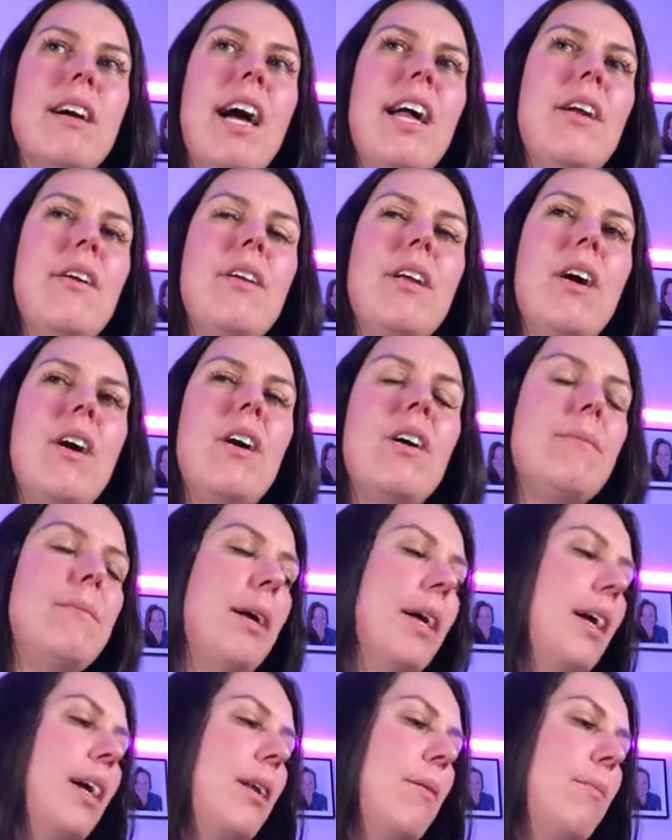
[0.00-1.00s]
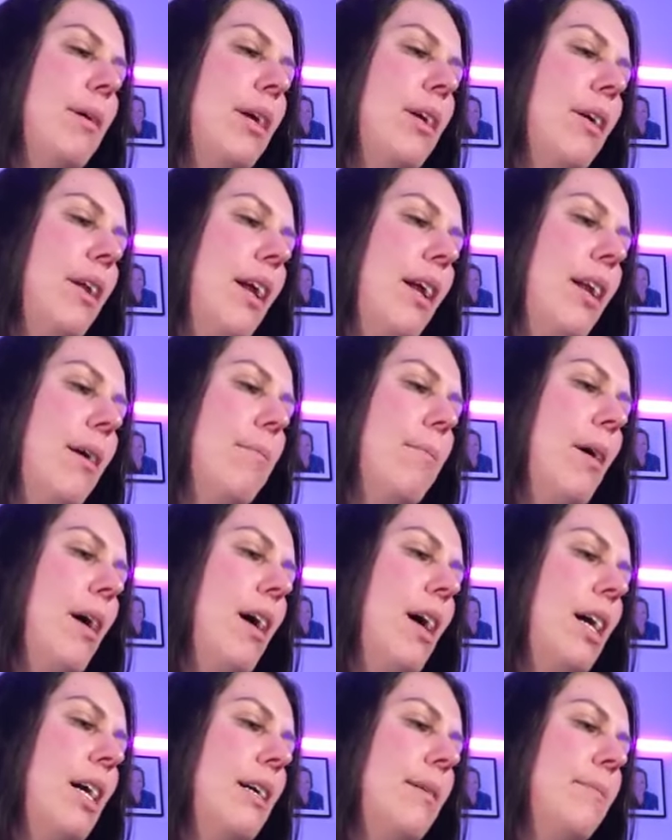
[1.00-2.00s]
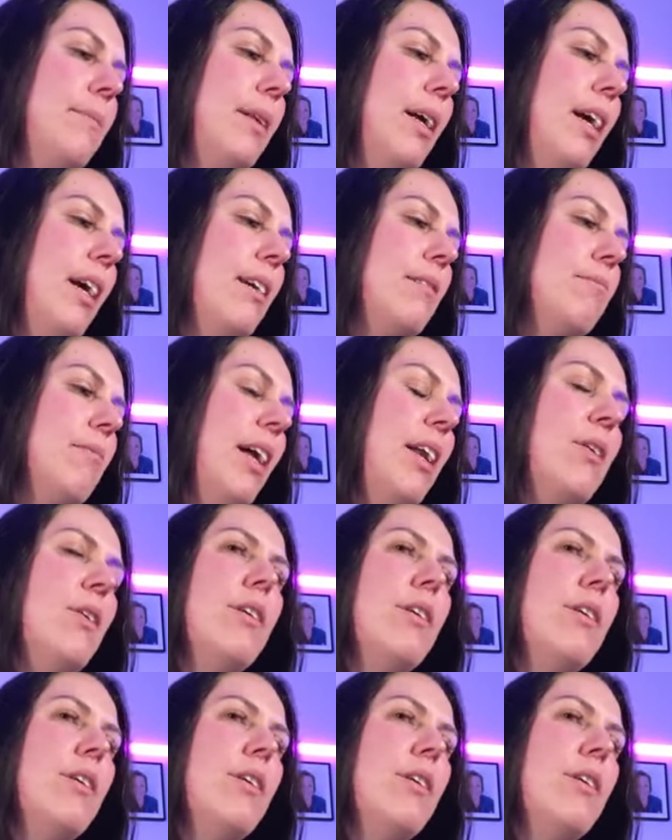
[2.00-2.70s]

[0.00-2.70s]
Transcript: i don't know i'm not going to be good at it mom like i